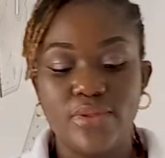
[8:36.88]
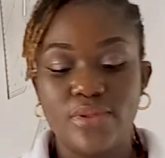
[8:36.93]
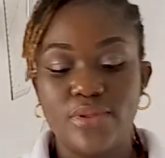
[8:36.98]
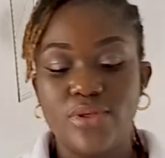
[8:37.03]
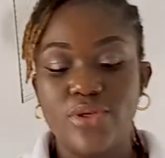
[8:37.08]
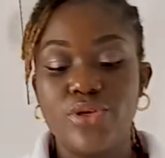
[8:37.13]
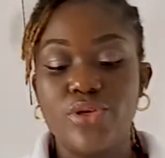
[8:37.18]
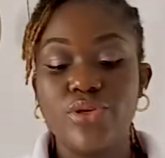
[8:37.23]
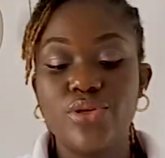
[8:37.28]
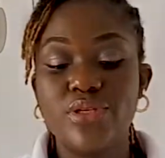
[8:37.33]

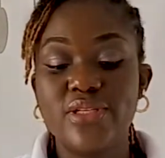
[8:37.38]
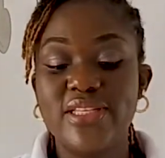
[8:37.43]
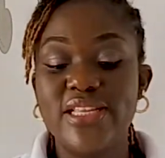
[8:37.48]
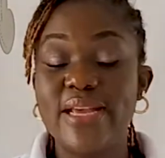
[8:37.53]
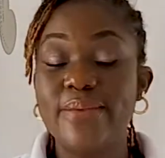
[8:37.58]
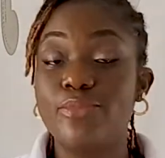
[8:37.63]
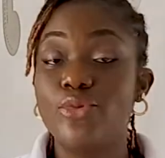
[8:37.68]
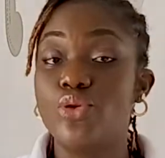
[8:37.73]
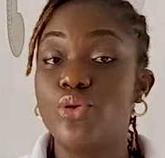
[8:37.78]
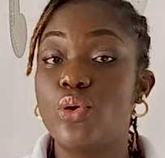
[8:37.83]
You use
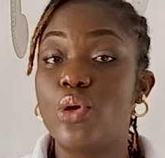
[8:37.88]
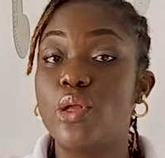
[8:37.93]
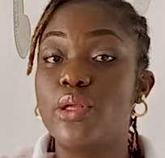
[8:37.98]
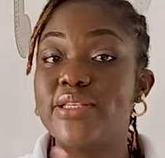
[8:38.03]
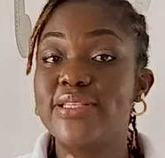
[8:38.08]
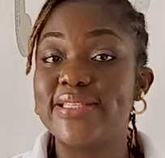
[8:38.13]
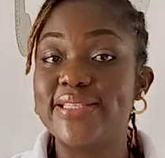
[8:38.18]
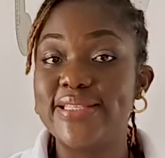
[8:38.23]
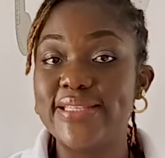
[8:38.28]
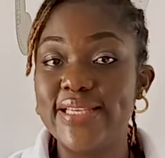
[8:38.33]
them to
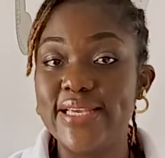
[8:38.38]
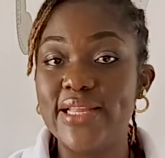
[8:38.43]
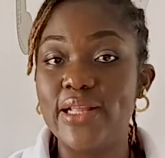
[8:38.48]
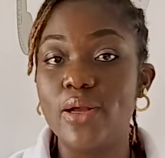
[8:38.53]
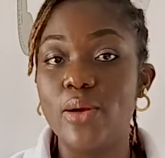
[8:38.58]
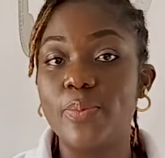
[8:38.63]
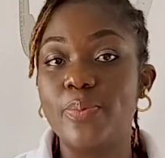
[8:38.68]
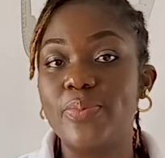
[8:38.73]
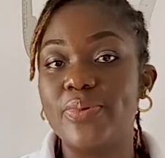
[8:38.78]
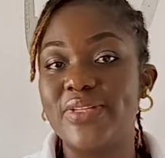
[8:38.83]
seal
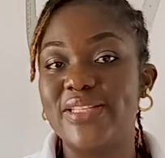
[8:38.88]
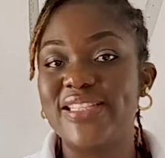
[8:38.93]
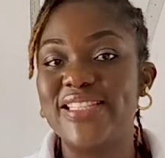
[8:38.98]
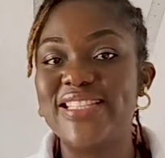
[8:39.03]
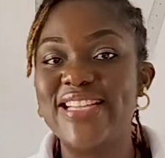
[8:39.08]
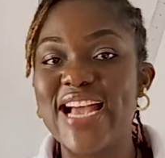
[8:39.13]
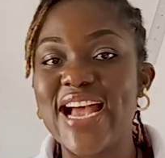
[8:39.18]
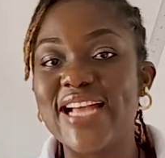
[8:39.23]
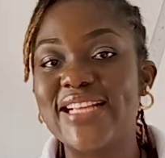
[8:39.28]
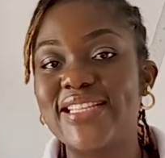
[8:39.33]
up
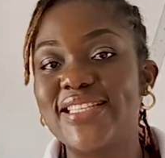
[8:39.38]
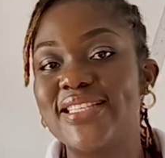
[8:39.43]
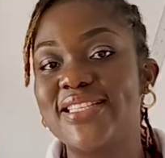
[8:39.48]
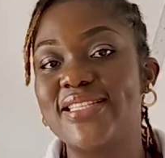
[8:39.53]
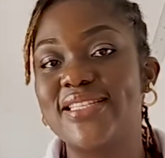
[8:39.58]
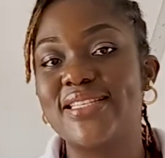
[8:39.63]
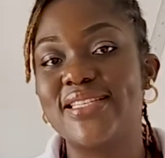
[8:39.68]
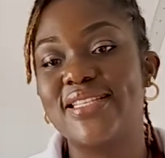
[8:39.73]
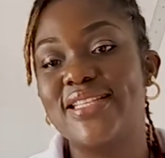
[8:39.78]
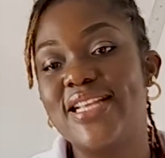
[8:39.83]
darts
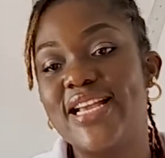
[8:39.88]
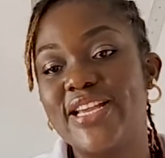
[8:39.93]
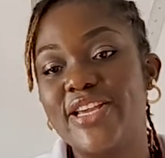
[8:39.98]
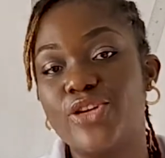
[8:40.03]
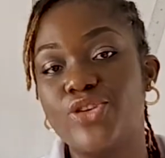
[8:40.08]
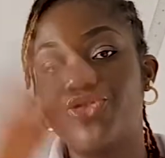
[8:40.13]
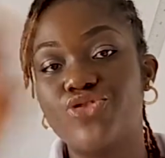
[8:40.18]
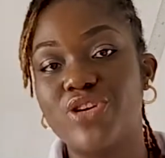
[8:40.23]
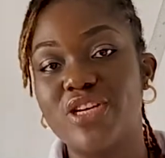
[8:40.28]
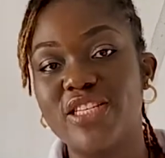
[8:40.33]
that you're
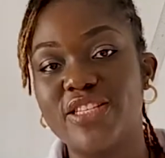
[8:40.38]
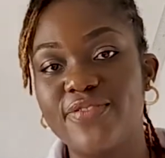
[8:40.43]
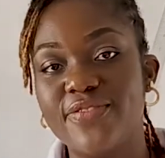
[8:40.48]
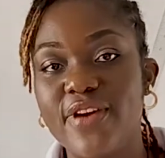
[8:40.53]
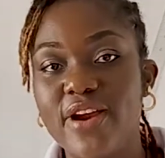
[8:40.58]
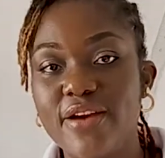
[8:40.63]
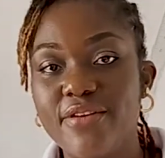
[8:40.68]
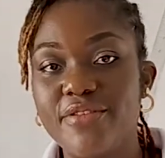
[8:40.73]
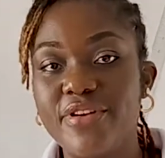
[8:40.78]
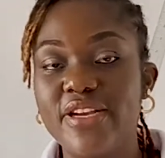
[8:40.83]

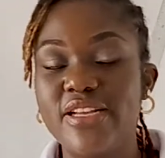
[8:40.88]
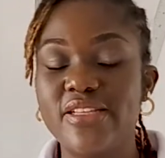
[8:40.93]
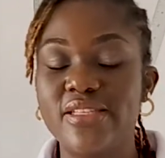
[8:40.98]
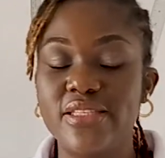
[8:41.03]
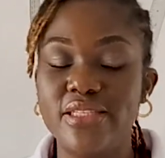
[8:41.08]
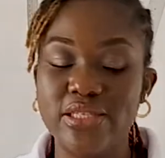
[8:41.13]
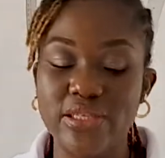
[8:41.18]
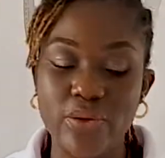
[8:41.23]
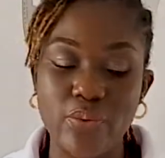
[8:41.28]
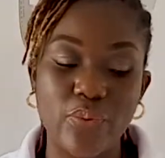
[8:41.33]
transferring
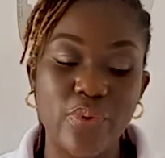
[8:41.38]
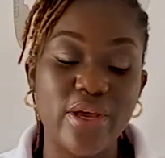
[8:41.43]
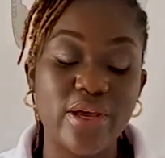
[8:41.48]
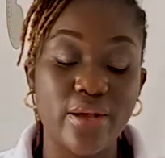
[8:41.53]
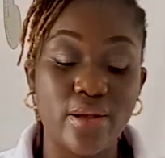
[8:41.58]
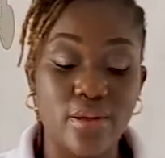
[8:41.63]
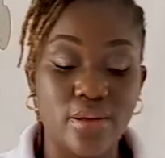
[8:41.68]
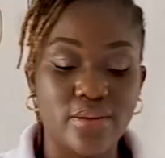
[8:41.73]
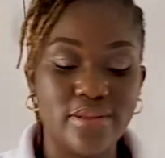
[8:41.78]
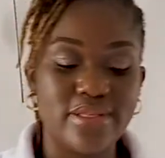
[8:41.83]
somewhere
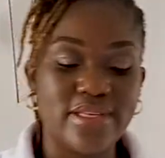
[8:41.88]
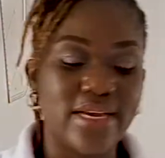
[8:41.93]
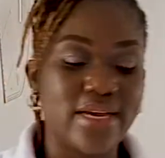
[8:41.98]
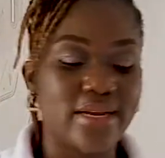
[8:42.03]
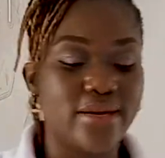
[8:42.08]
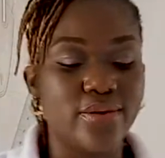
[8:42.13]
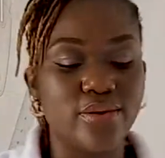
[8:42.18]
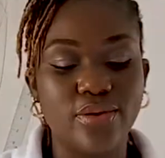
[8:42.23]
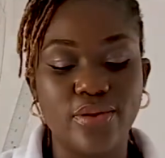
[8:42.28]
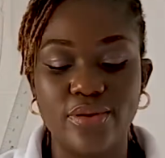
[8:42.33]
else
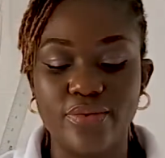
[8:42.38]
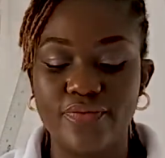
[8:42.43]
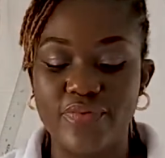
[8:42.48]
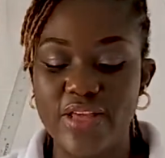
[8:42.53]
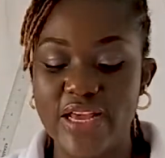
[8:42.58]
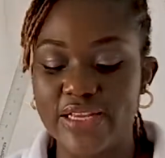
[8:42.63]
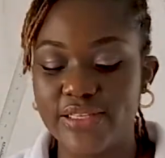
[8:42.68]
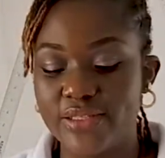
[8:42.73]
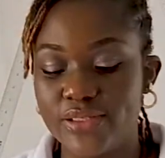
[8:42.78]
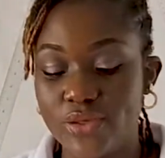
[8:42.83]
and all of
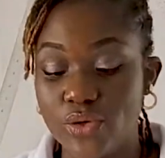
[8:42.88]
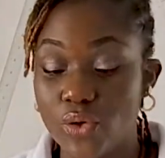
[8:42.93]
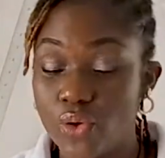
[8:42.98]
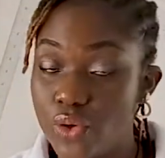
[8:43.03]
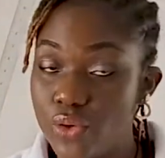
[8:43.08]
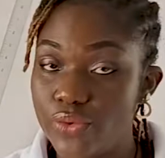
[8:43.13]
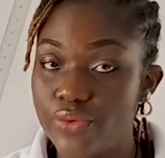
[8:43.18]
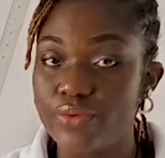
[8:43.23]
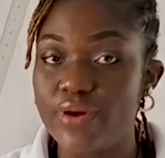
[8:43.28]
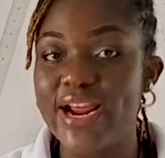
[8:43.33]
that
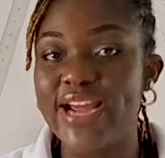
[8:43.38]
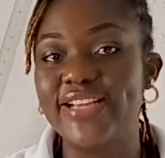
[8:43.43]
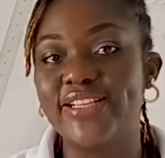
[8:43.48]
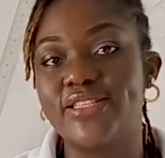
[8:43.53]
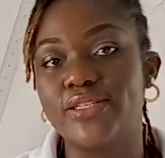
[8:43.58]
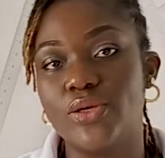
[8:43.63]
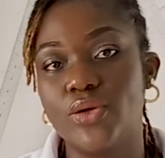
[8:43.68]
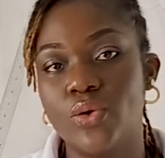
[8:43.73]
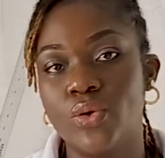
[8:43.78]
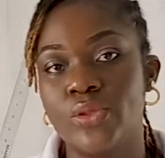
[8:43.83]
right
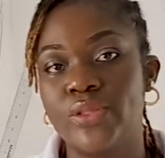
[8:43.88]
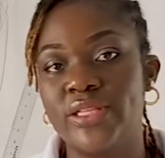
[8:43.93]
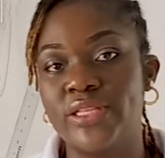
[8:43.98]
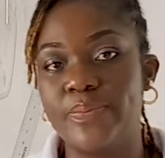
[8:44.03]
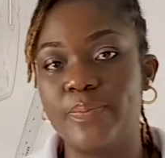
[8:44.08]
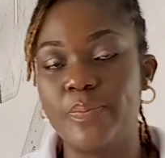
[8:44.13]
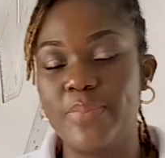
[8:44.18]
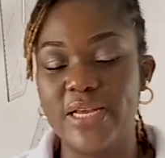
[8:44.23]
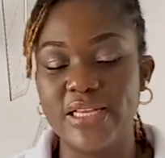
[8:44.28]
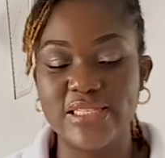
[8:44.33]
on the
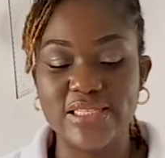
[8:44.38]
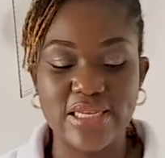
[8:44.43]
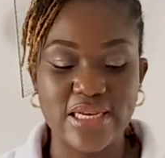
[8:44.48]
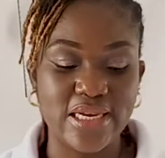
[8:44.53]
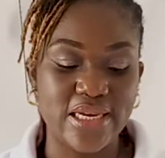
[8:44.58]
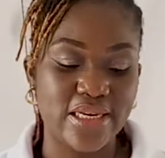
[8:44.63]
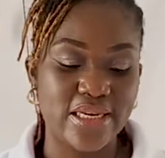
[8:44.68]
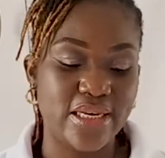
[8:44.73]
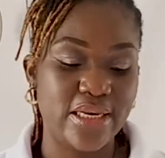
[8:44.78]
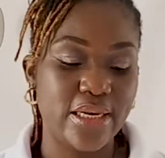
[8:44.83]

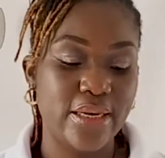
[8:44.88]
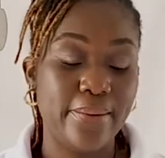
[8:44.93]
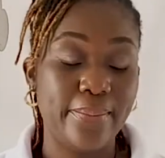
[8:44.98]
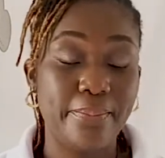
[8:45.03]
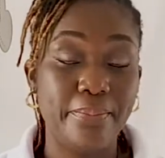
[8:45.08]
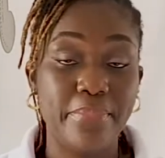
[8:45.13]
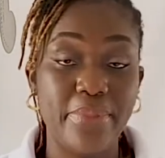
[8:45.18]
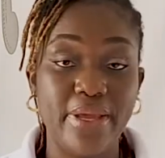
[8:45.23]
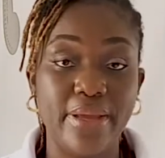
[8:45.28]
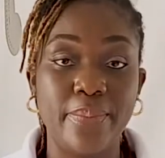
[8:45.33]
pattern
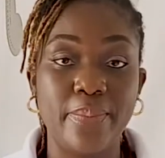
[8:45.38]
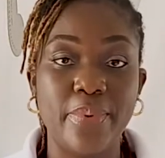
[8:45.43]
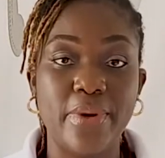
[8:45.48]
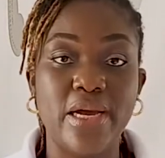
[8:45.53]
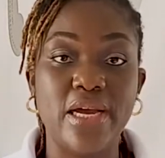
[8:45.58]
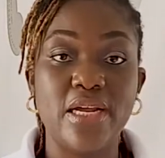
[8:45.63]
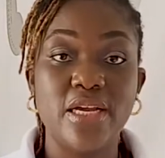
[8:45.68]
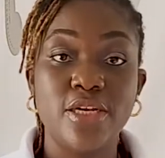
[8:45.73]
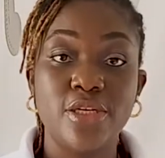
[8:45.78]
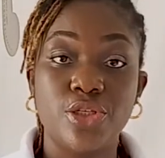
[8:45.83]
paper.
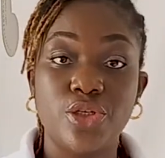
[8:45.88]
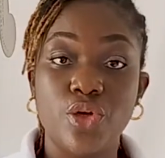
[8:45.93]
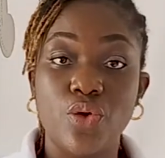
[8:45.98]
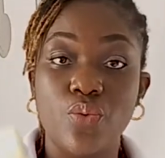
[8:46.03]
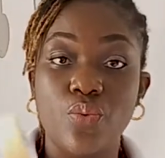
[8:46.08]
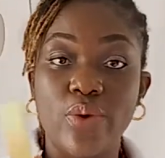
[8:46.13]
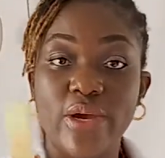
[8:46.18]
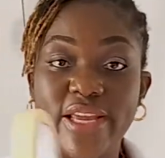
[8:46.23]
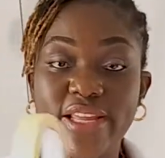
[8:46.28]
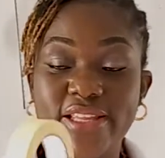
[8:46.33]
So
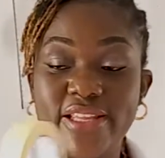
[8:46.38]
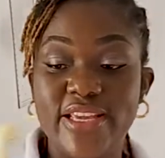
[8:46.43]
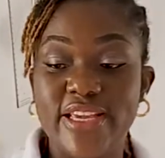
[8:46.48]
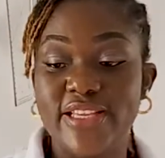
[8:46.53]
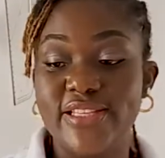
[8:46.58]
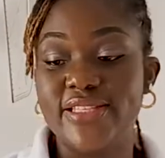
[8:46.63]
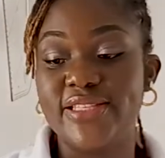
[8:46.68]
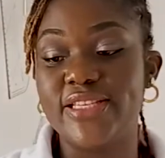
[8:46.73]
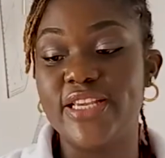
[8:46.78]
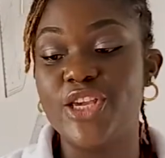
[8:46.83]
when
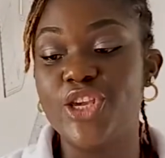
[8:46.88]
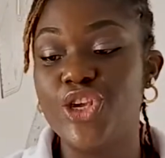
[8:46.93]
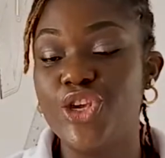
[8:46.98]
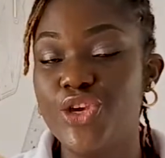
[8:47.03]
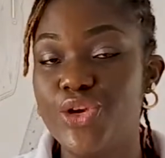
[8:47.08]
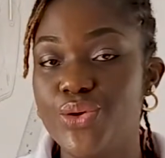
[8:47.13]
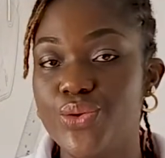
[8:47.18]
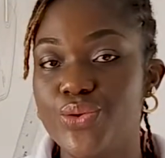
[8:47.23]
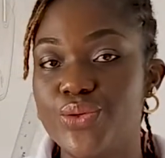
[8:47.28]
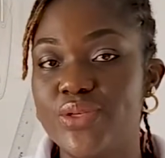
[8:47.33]
it's in
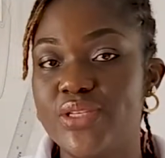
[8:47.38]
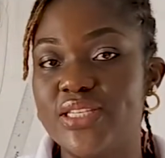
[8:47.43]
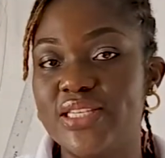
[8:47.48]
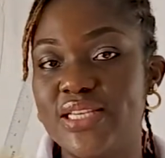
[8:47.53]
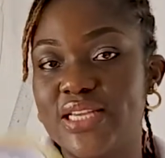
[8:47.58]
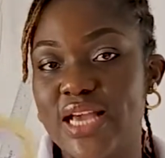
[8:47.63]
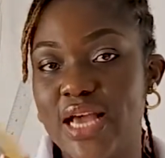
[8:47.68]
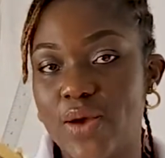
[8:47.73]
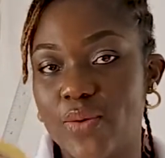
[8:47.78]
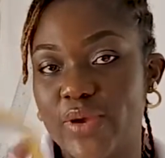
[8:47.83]
use,
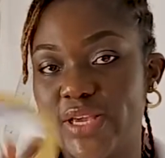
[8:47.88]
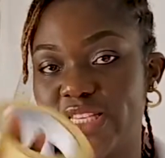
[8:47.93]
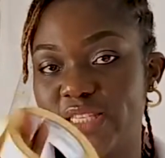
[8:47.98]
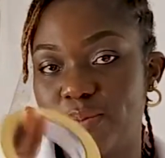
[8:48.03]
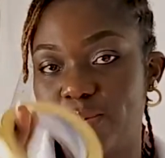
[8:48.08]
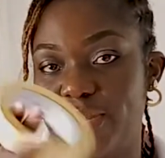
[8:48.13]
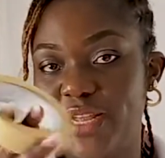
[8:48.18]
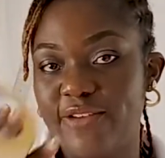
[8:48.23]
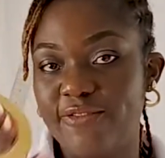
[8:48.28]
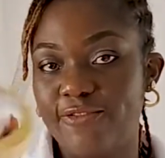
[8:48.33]
I will
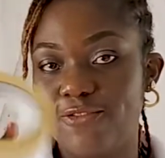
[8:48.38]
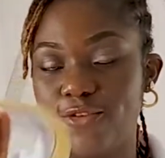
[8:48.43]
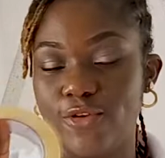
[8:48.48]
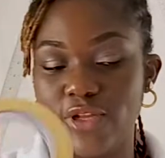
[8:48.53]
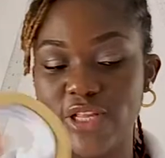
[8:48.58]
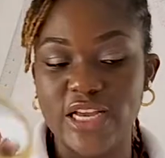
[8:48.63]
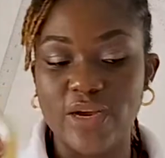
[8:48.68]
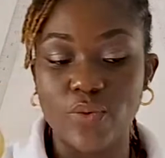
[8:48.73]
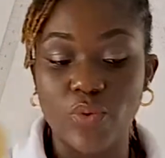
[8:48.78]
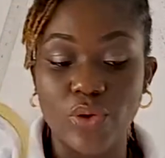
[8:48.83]
explain
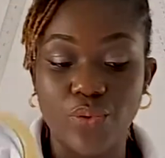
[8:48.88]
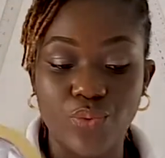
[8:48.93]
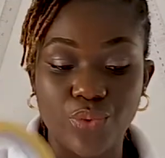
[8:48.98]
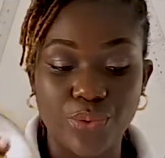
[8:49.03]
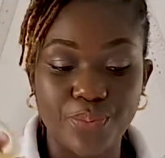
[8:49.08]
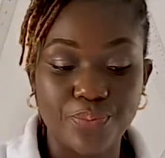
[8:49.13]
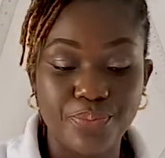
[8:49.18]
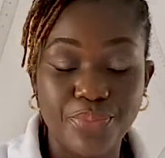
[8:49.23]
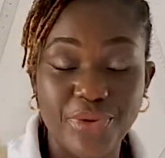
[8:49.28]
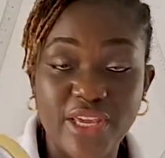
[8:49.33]
further when we
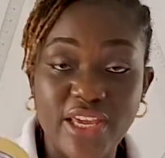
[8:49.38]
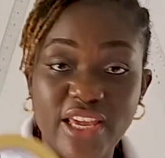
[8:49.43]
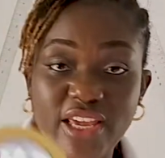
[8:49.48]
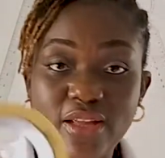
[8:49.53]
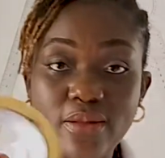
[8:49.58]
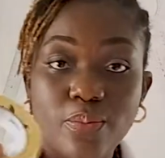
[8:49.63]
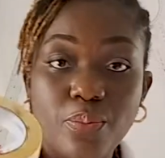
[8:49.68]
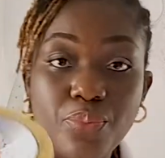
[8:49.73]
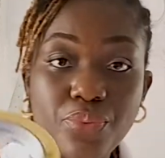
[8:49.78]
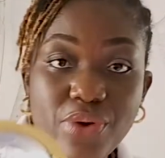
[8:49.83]

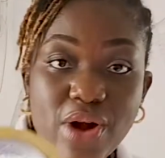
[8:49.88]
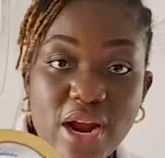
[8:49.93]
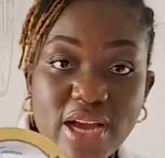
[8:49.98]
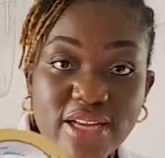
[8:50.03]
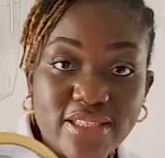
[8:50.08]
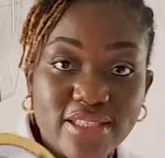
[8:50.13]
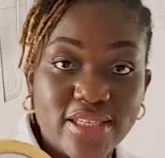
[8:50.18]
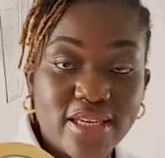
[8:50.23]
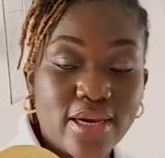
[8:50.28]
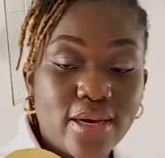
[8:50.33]
begin
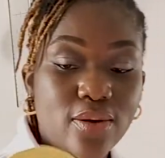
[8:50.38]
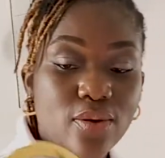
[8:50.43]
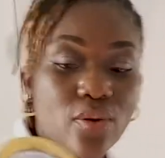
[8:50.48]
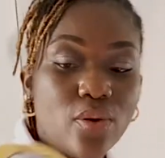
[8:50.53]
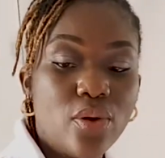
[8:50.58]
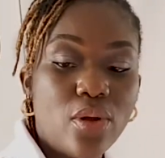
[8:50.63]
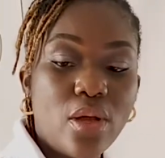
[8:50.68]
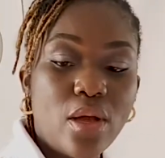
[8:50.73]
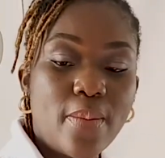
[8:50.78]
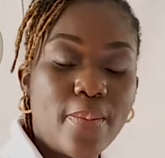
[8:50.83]
practical
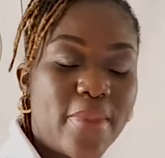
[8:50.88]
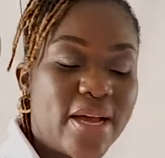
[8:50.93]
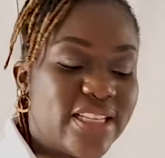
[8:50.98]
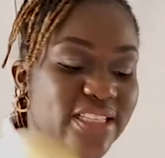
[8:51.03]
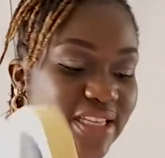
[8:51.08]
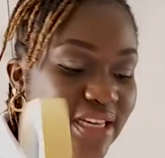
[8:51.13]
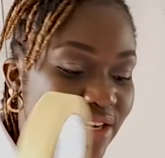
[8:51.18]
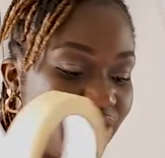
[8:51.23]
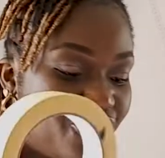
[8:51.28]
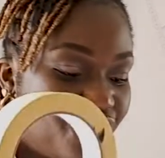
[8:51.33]

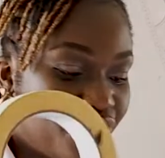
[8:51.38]
pattern